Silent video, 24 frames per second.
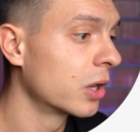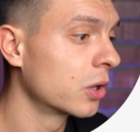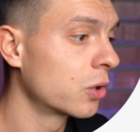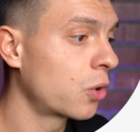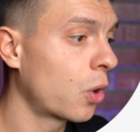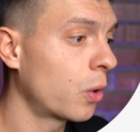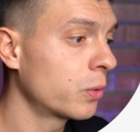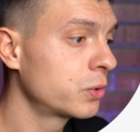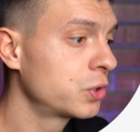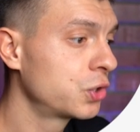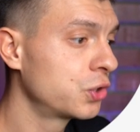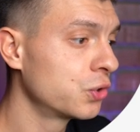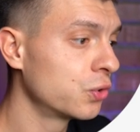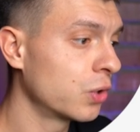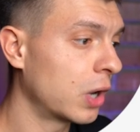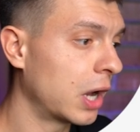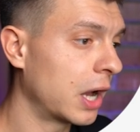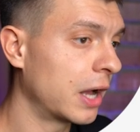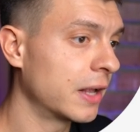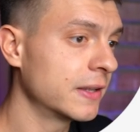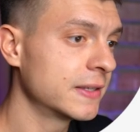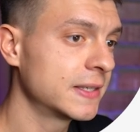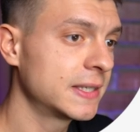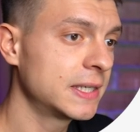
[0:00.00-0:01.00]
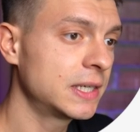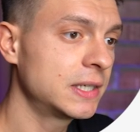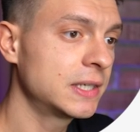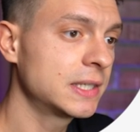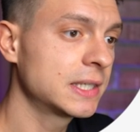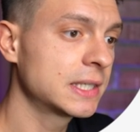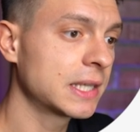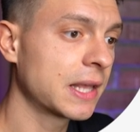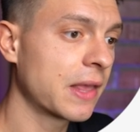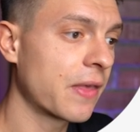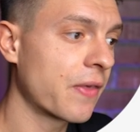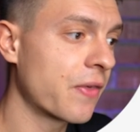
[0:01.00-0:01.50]
Go to
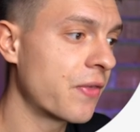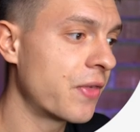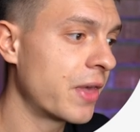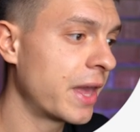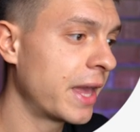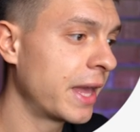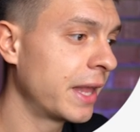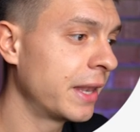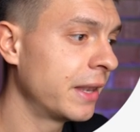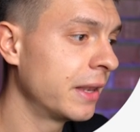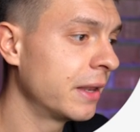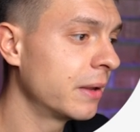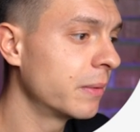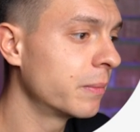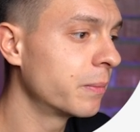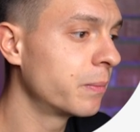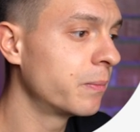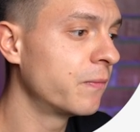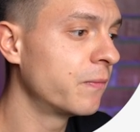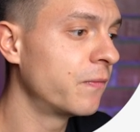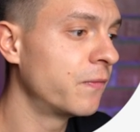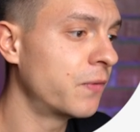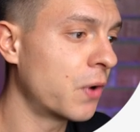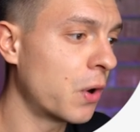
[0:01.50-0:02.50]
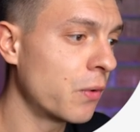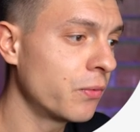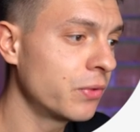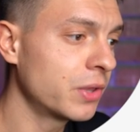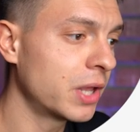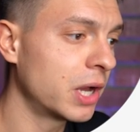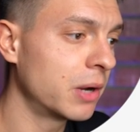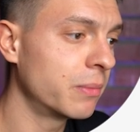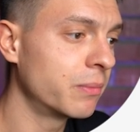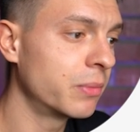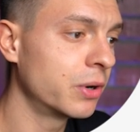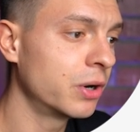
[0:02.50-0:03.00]
Answers, then phone
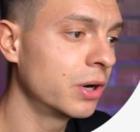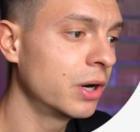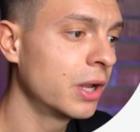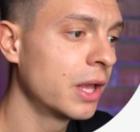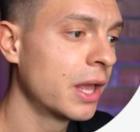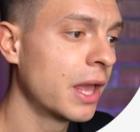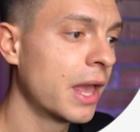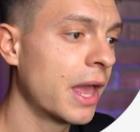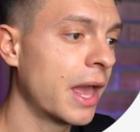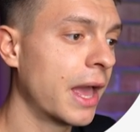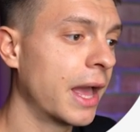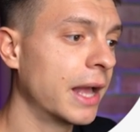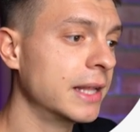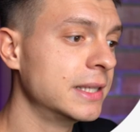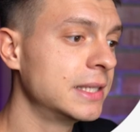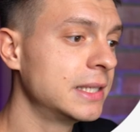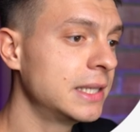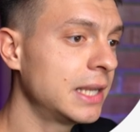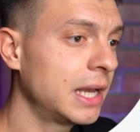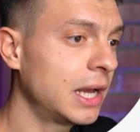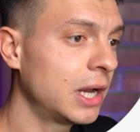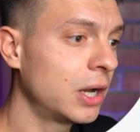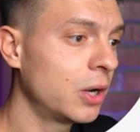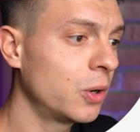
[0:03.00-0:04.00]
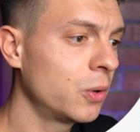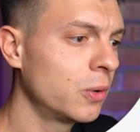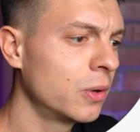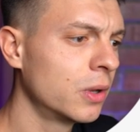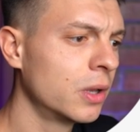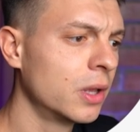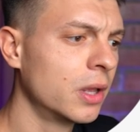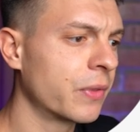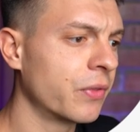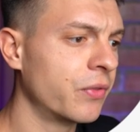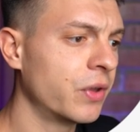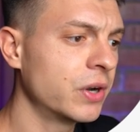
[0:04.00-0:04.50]
number, and now
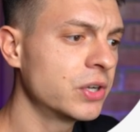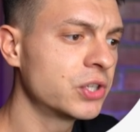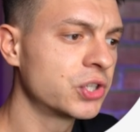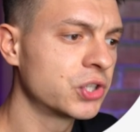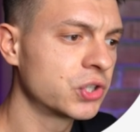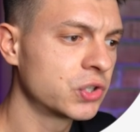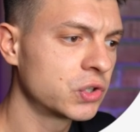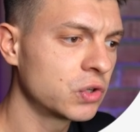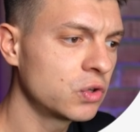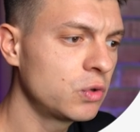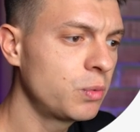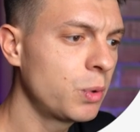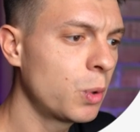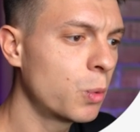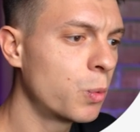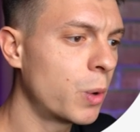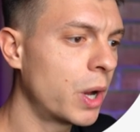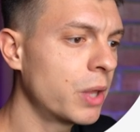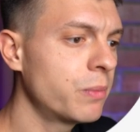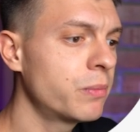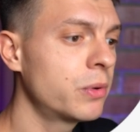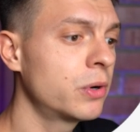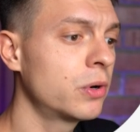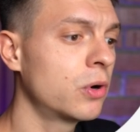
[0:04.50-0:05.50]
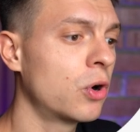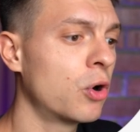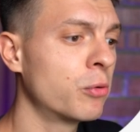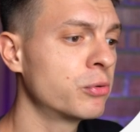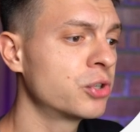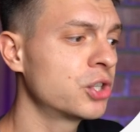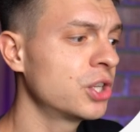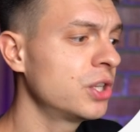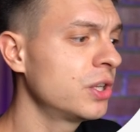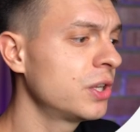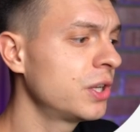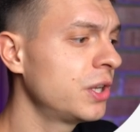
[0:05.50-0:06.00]
there should be one more
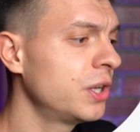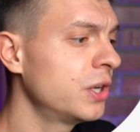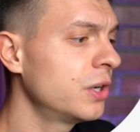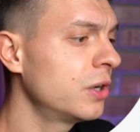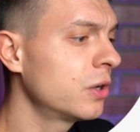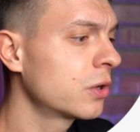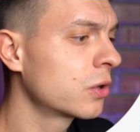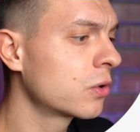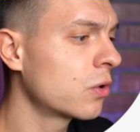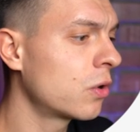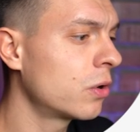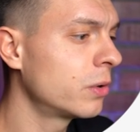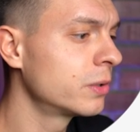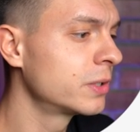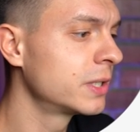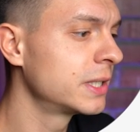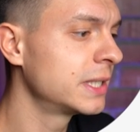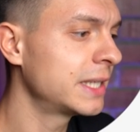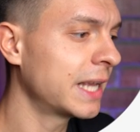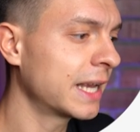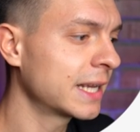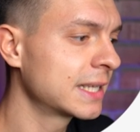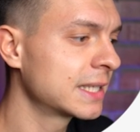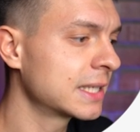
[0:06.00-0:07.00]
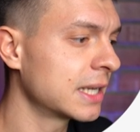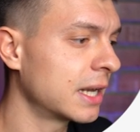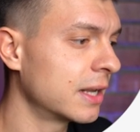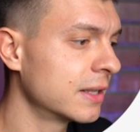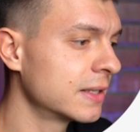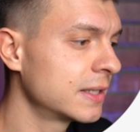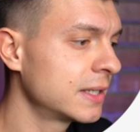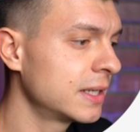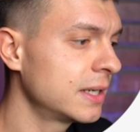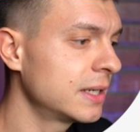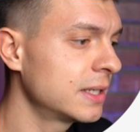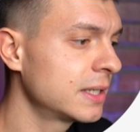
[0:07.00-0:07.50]
option here called Text
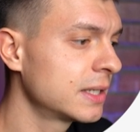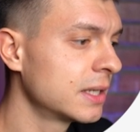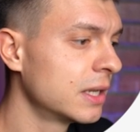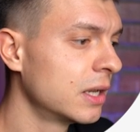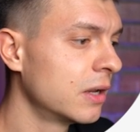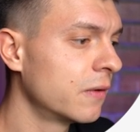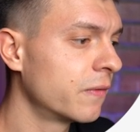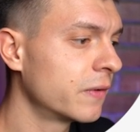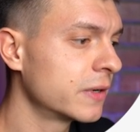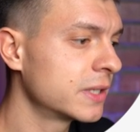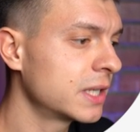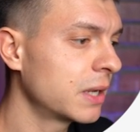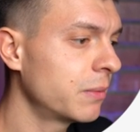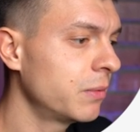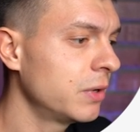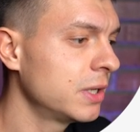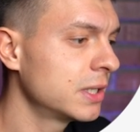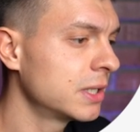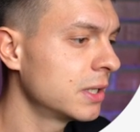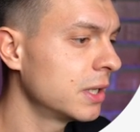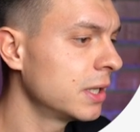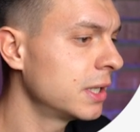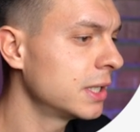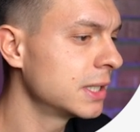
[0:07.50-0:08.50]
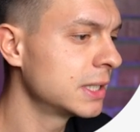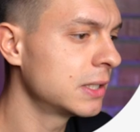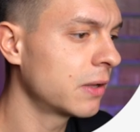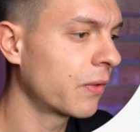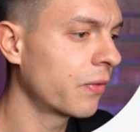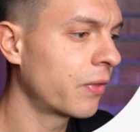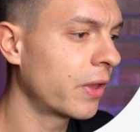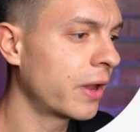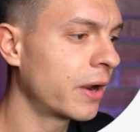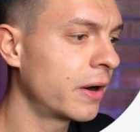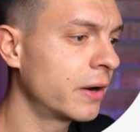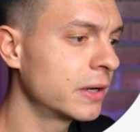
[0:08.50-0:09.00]
Answers. For some reason it is
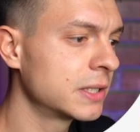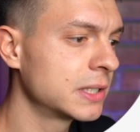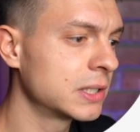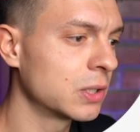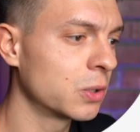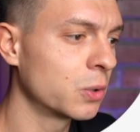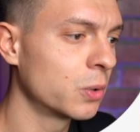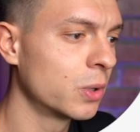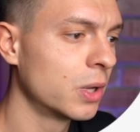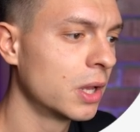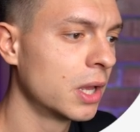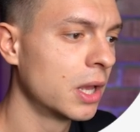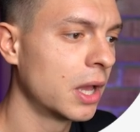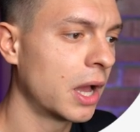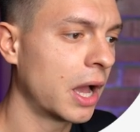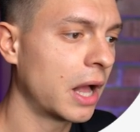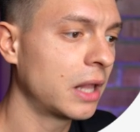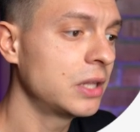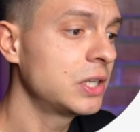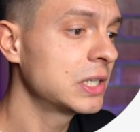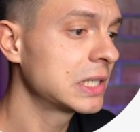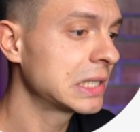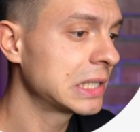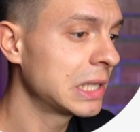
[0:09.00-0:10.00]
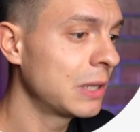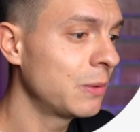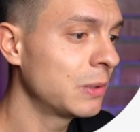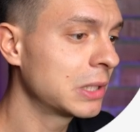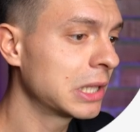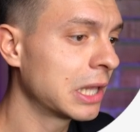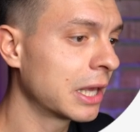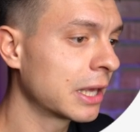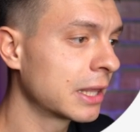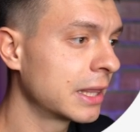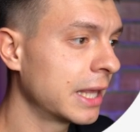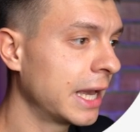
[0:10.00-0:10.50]
not there, so I'll just leave it
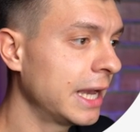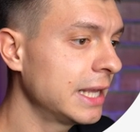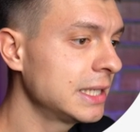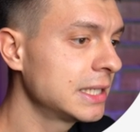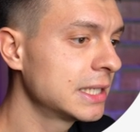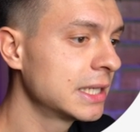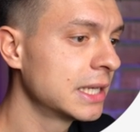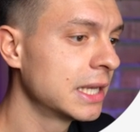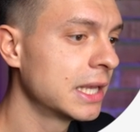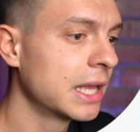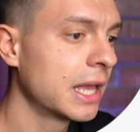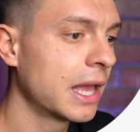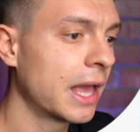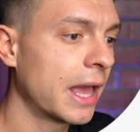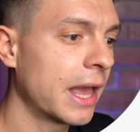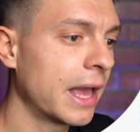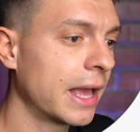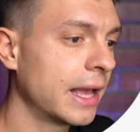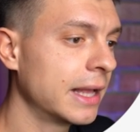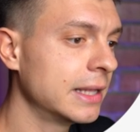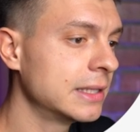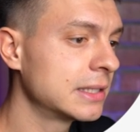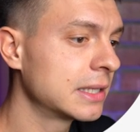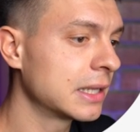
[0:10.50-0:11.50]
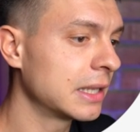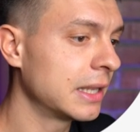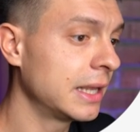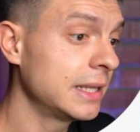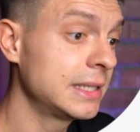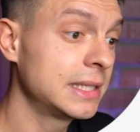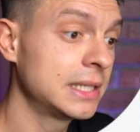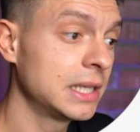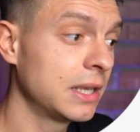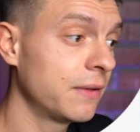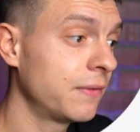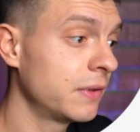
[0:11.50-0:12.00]
like that and
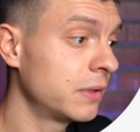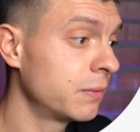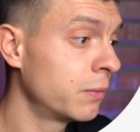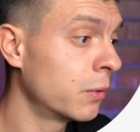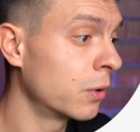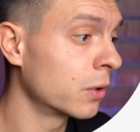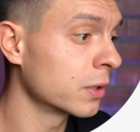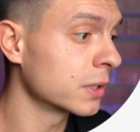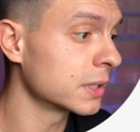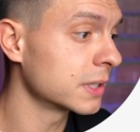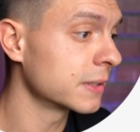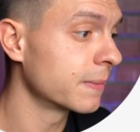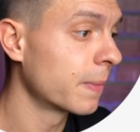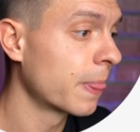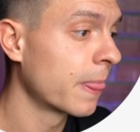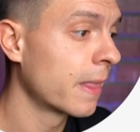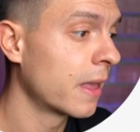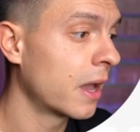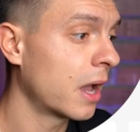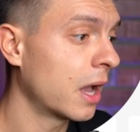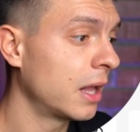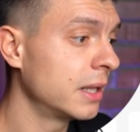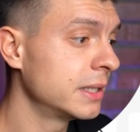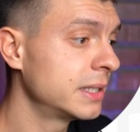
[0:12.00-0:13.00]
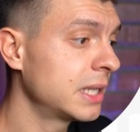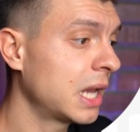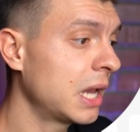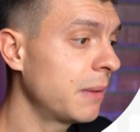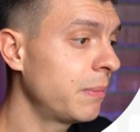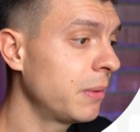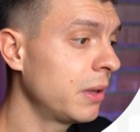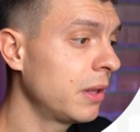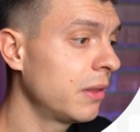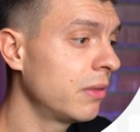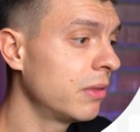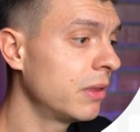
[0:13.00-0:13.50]
let's see if it works. I'll
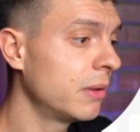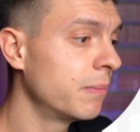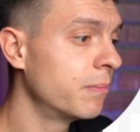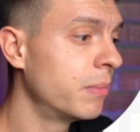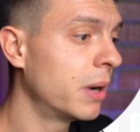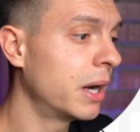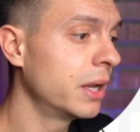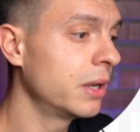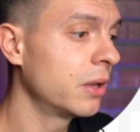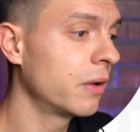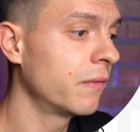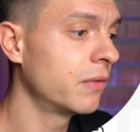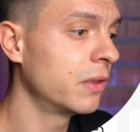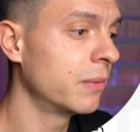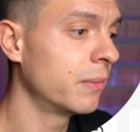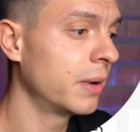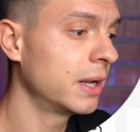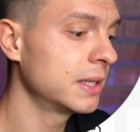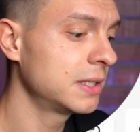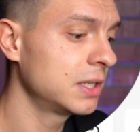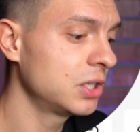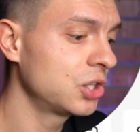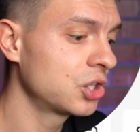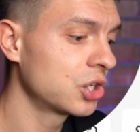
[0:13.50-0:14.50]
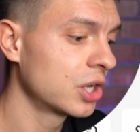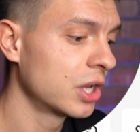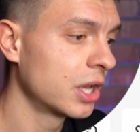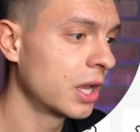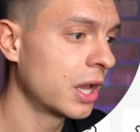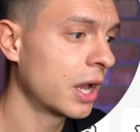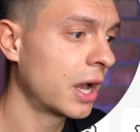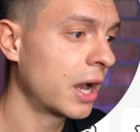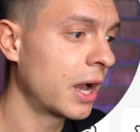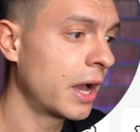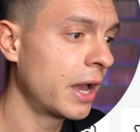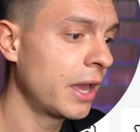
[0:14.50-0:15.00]
type in the body of the message.
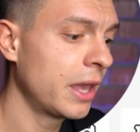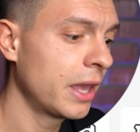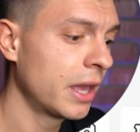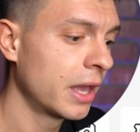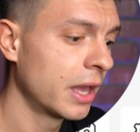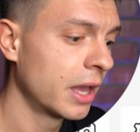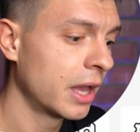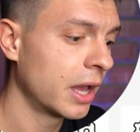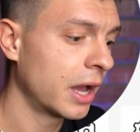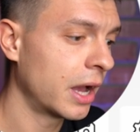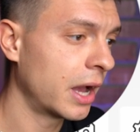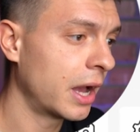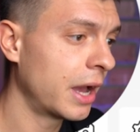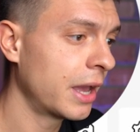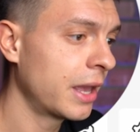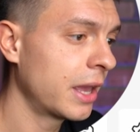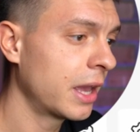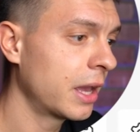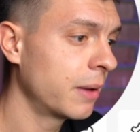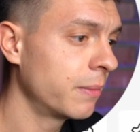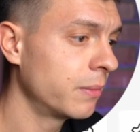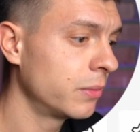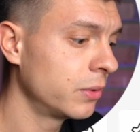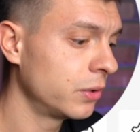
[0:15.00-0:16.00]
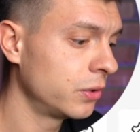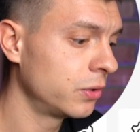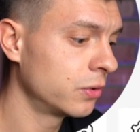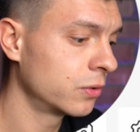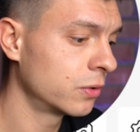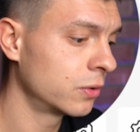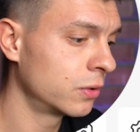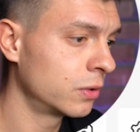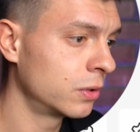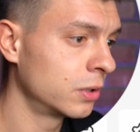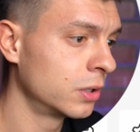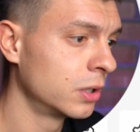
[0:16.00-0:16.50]
Hi, I am
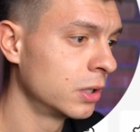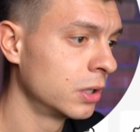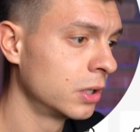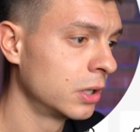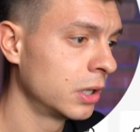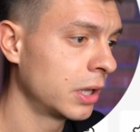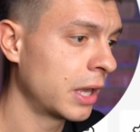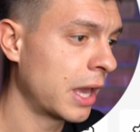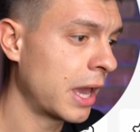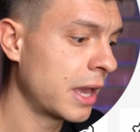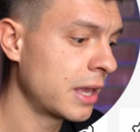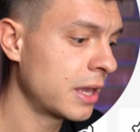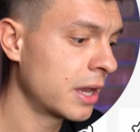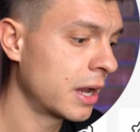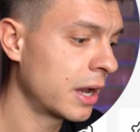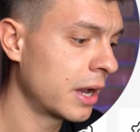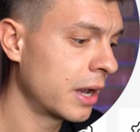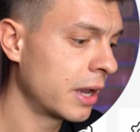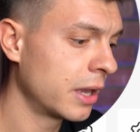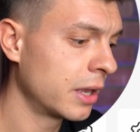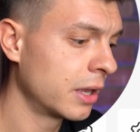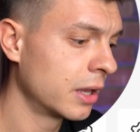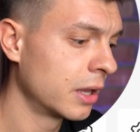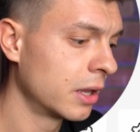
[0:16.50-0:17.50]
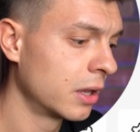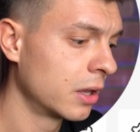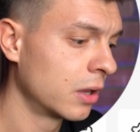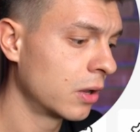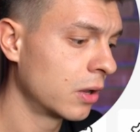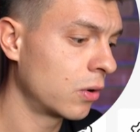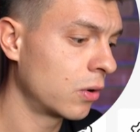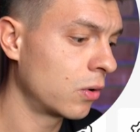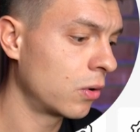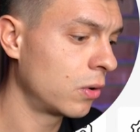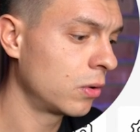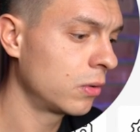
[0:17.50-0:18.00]
your A I
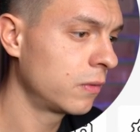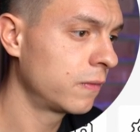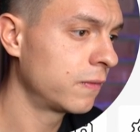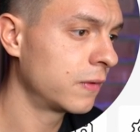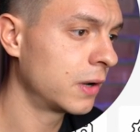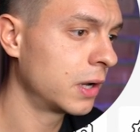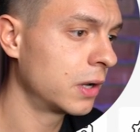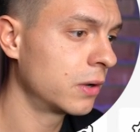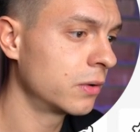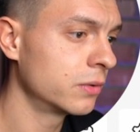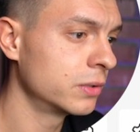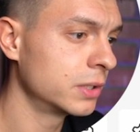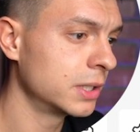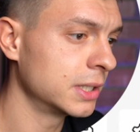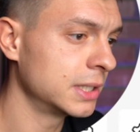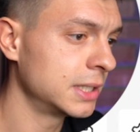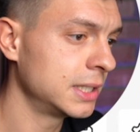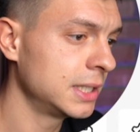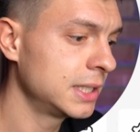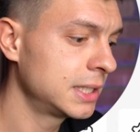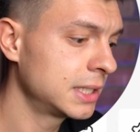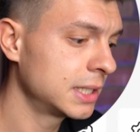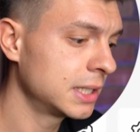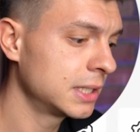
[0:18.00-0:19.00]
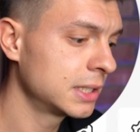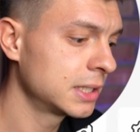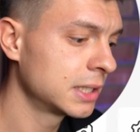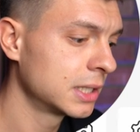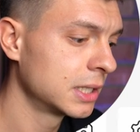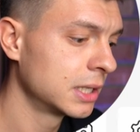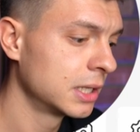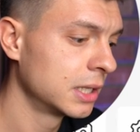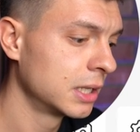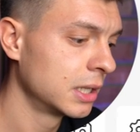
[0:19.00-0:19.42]
AllFound Assistant.